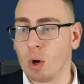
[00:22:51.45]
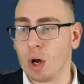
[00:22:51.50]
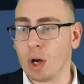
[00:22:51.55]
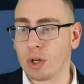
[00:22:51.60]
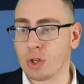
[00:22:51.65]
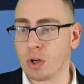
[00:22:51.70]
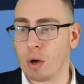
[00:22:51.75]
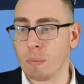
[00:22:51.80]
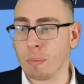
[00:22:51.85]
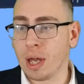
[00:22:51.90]

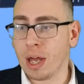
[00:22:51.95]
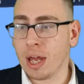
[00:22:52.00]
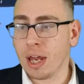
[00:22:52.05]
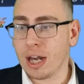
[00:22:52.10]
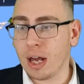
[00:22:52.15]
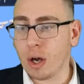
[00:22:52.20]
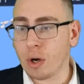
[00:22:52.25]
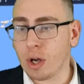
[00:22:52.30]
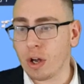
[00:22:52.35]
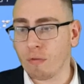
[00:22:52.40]
workshop,
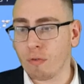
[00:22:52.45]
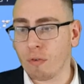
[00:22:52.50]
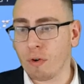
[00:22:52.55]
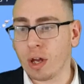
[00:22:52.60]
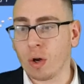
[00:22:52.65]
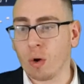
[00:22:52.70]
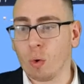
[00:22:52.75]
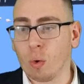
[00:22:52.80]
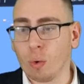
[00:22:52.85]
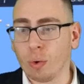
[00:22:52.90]
now
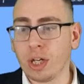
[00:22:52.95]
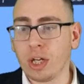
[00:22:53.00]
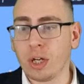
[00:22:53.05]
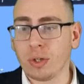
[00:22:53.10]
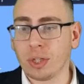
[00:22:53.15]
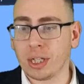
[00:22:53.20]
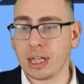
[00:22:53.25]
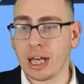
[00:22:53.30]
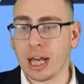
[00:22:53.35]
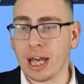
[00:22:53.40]
covering all the
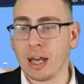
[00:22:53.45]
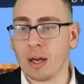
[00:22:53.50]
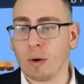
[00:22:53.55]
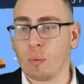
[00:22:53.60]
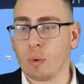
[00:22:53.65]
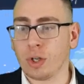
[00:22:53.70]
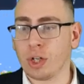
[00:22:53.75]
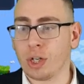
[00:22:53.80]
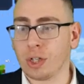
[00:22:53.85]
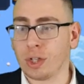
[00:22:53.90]
user data,
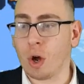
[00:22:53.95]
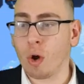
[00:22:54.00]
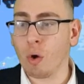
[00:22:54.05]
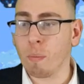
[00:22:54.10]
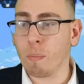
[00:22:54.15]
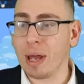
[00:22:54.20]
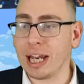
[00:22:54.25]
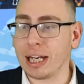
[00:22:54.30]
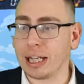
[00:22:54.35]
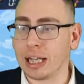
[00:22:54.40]
which is
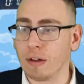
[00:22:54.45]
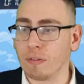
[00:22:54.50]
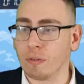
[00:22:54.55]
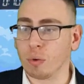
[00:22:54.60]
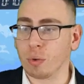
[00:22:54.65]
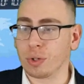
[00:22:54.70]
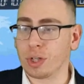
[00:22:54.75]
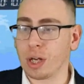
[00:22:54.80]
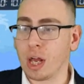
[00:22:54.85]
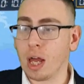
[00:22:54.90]
homemade
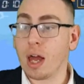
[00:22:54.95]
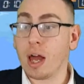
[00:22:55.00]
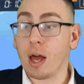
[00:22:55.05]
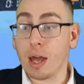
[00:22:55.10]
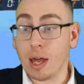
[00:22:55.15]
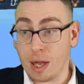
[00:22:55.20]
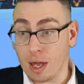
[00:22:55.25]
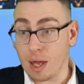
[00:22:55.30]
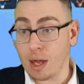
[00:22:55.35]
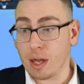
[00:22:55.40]
levels,
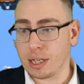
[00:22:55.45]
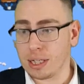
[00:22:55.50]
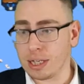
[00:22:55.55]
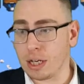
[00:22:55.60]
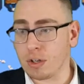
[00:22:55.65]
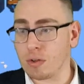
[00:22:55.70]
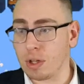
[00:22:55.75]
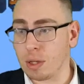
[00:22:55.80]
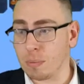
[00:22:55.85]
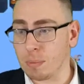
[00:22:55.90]

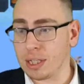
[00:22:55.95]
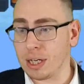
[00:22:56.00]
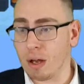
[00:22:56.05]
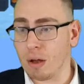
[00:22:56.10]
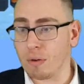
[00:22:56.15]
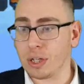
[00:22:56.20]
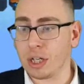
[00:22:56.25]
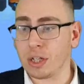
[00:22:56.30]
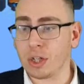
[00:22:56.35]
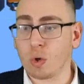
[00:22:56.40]
etc.
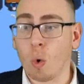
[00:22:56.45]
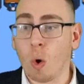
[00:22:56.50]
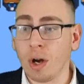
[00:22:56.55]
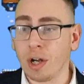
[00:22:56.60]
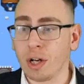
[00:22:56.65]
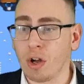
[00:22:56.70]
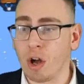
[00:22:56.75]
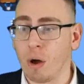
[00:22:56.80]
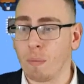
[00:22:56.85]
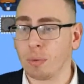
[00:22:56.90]
themselves. It's
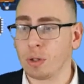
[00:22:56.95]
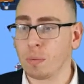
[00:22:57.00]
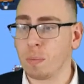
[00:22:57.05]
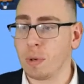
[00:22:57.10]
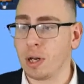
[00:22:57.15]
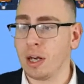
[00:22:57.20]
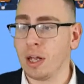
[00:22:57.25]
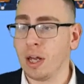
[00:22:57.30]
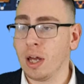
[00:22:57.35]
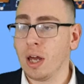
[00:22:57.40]
quite an
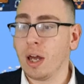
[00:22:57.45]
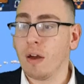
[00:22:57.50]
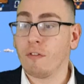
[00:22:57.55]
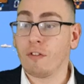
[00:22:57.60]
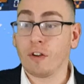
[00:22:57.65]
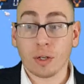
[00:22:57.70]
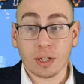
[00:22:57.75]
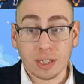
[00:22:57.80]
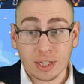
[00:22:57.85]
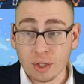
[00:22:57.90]
accomplishment
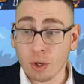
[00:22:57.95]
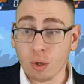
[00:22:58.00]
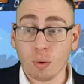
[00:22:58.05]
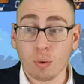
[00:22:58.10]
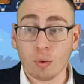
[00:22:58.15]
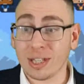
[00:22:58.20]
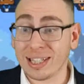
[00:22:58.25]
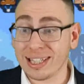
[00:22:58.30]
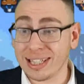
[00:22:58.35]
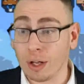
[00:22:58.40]
for
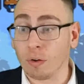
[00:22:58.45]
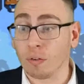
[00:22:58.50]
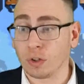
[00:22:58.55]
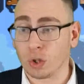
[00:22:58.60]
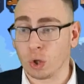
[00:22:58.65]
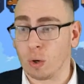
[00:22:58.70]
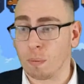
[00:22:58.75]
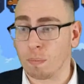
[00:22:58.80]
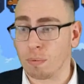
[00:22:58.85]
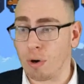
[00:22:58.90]
two
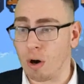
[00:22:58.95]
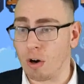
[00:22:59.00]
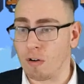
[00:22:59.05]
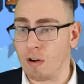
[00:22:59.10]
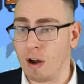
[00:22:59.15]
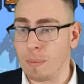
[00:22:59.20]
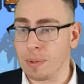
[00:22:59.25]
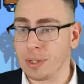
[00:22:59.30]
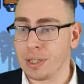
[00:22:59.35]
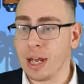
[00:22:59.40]
self-taught
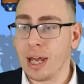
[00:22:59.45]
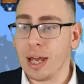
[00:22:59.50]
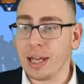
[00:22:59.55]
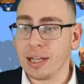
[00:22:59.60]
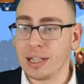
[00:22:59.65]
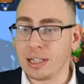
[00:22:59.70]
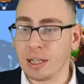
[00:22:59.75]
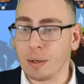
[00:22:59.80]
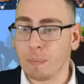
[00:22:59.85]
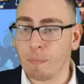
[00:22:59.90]
programmers.
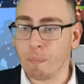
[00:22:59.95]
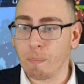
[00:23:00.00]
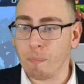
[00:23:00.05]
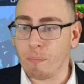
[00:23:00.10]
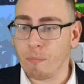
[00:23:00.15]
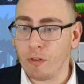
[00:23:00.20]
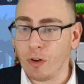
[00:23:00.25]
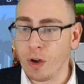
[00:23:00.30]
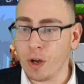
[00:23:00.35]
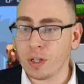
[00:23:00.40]
This is a
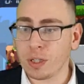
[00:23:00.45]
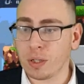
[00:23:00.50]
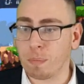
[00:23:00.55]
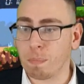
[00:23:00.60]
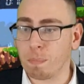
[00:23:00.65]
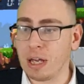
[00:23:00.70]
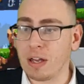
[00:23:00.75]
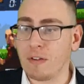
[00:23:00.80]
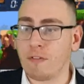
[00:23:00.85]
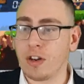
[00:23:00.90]

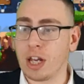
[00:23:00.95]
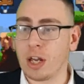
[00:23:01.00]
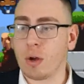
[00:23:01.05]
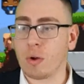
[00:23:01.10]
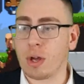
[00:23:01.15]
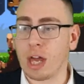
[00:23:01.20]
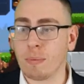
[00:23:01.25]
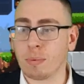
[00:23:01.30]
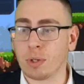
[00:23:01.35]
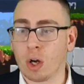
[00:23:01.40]
first big
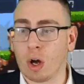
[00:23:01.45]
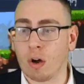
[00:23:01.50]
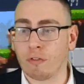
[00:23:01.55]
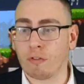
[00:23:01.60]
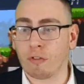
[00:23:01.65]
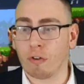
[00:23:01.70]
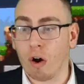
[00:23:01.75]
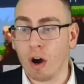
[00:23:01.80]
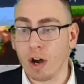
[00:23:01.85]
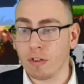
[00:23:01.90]
video game title
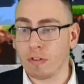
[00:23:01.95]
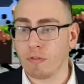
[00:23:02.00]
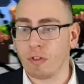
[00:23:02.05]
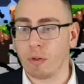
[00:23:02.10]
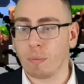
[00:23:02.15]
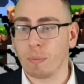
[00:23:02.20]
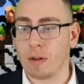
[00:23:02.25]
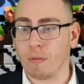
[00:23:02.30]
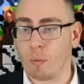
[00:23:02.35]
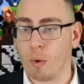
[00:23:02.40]
for either of
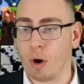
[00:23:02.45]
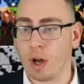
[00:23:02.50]
them they've